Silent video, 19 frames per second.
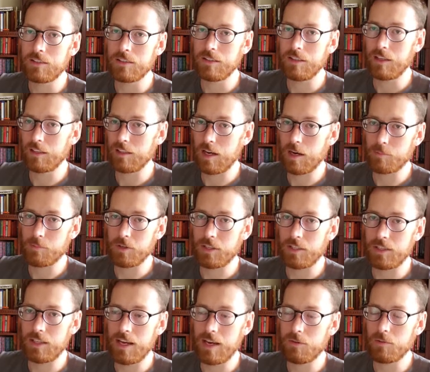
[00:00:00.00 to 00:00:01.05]
and operated
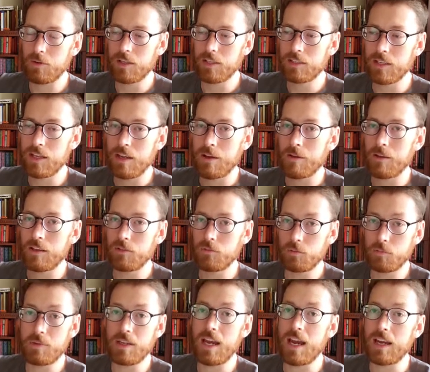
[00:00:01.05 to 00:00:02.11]
that way, it would
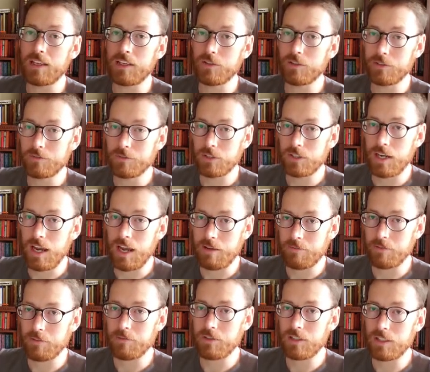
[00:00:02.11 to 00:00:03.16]
be accurate for half
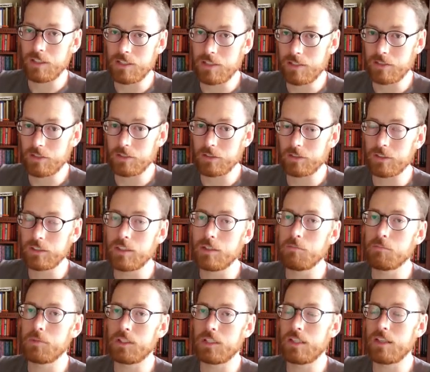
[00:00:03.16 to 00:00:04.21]
of the year,
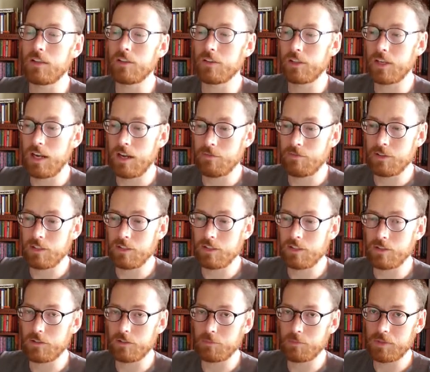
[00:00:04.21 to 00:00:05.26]
but the other half of the year,
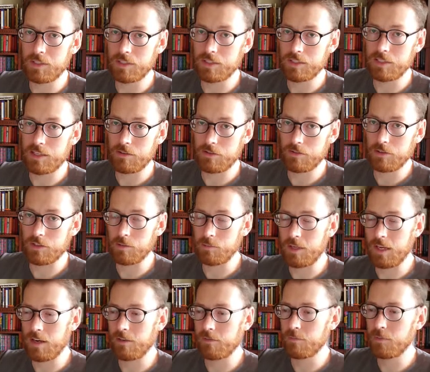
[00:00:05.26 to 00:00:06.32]
your business hours are going to be
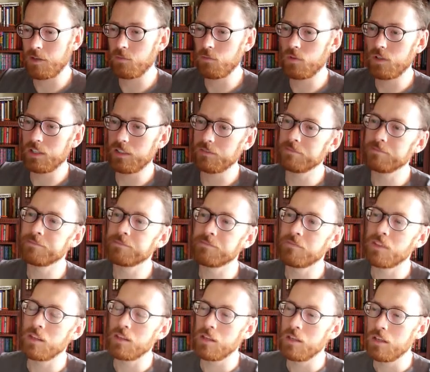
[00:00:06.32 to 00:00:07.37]
off by 1.
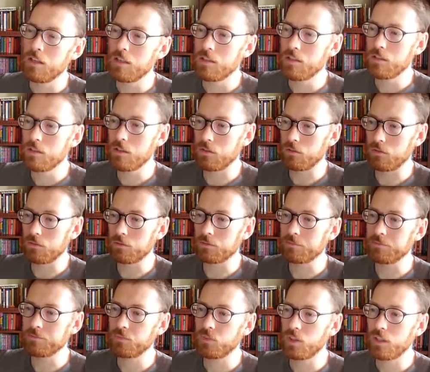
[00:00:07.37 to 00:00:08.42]
So
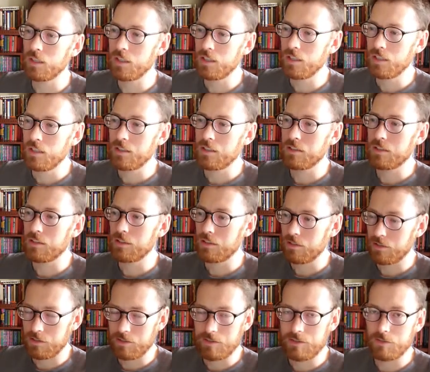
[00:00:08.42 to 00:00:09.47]

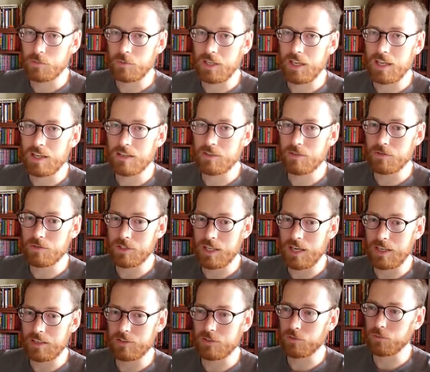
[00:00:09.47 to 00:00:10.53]
we can't use
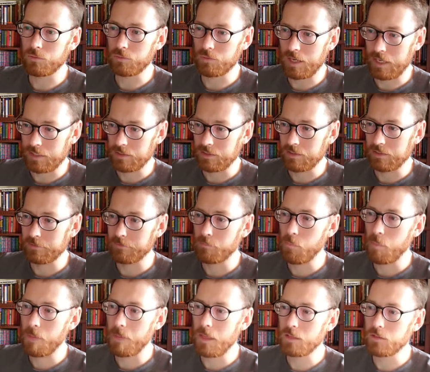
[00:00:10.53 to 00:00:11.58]
that directly.
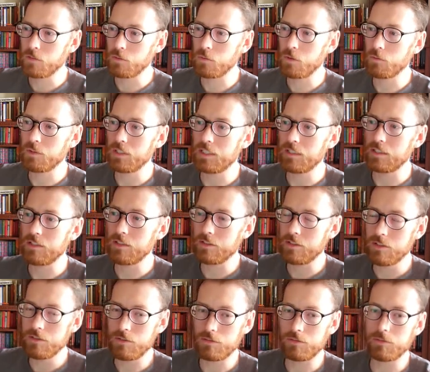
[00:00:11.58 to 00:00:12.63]
So what we need to
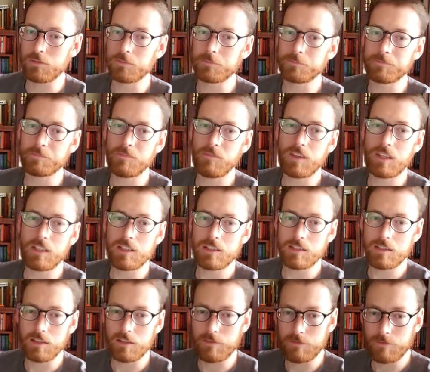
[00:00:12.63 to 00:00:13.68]
do is
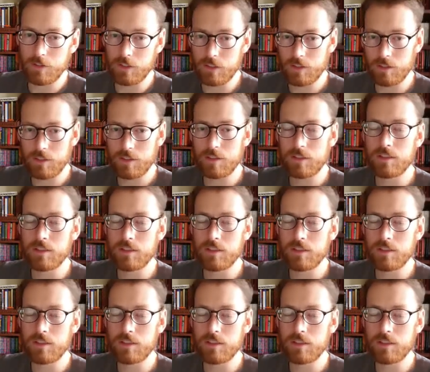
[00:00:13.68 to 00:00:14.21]
convert